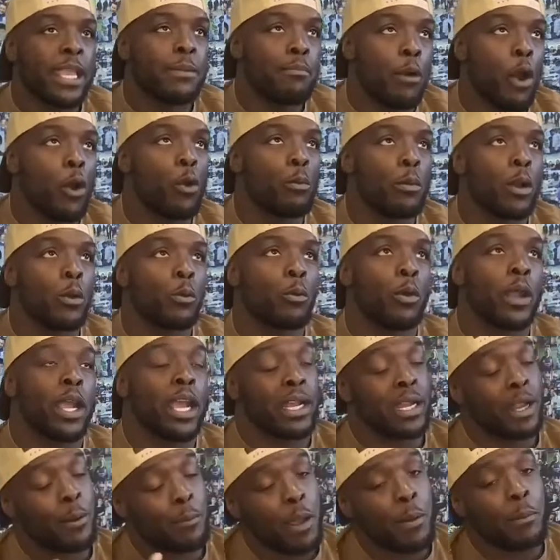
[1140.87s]
a moment
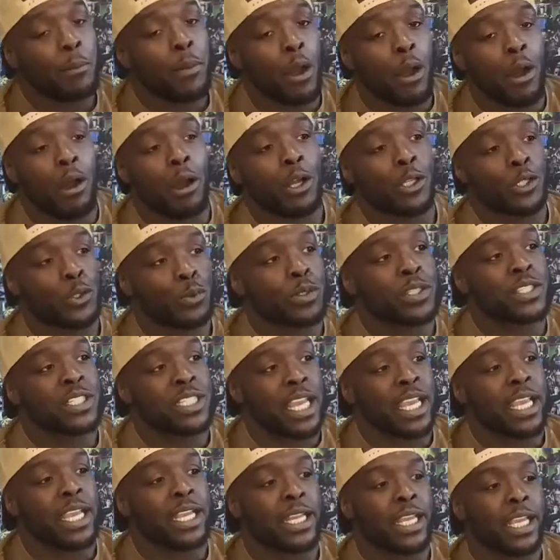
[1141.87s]
where, and I remember Ards was
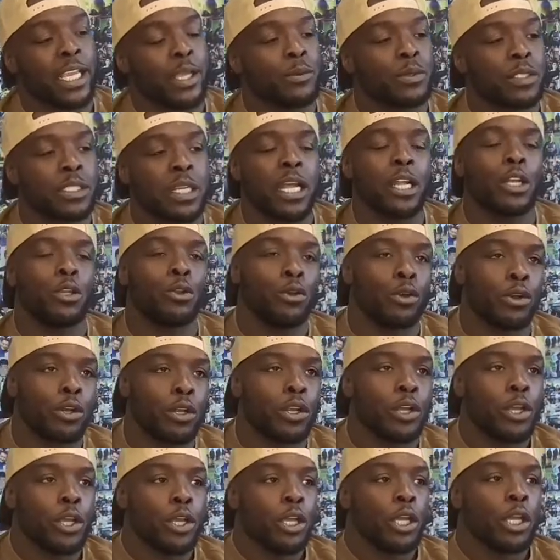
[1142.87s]
saying it, he was like,
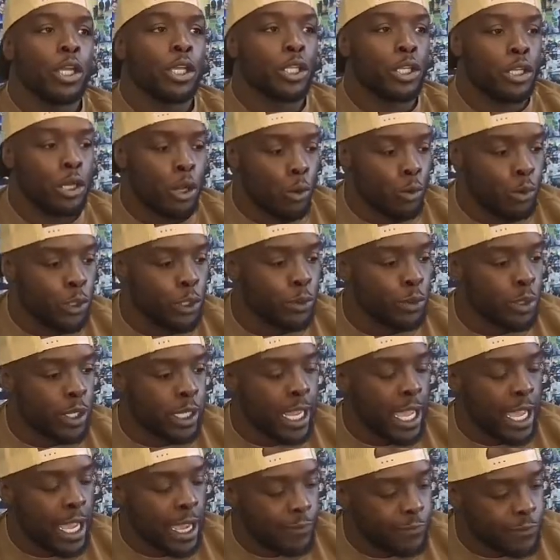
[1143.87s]
look, you know, you're
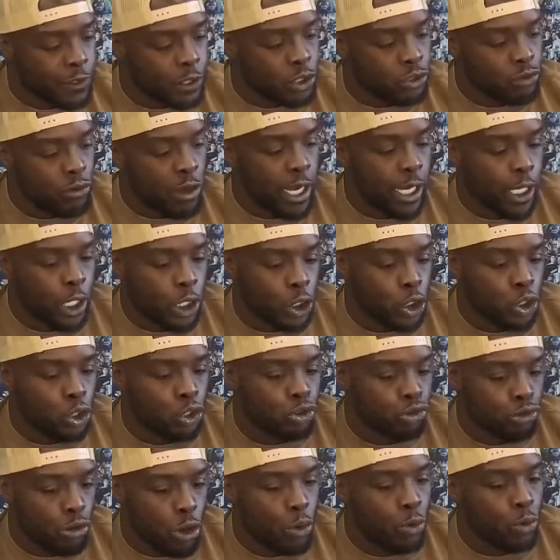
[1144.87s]
going to have to try and
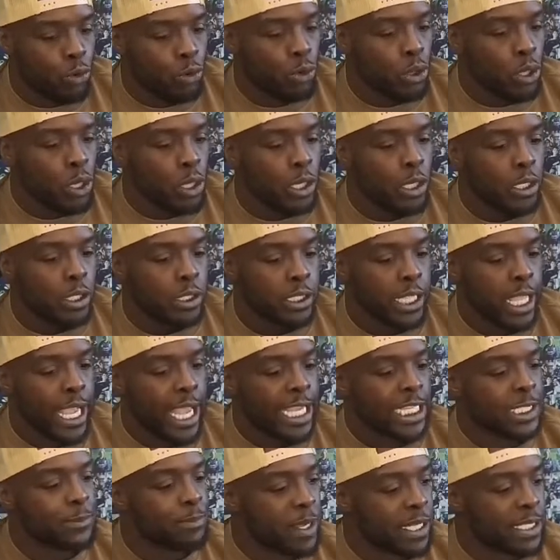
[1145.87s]
control
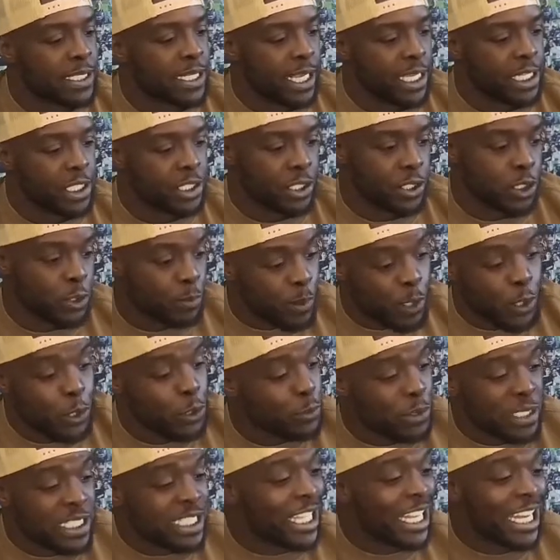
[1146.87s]
the expectations
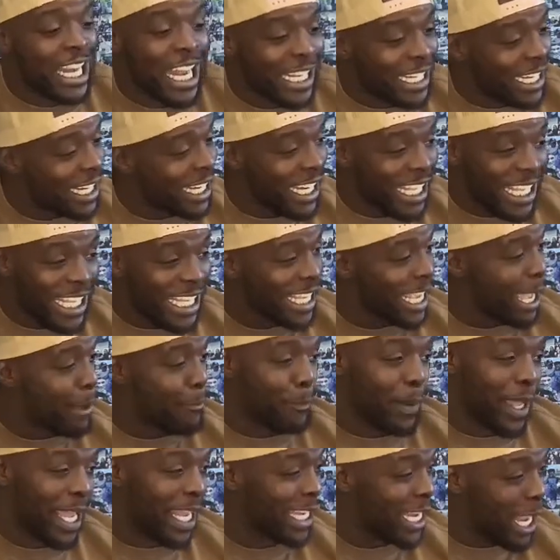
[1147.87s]
because we still had a league
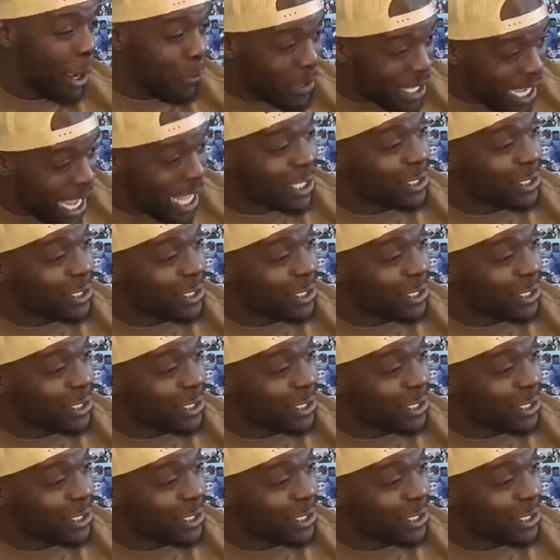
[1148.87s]
campaign that we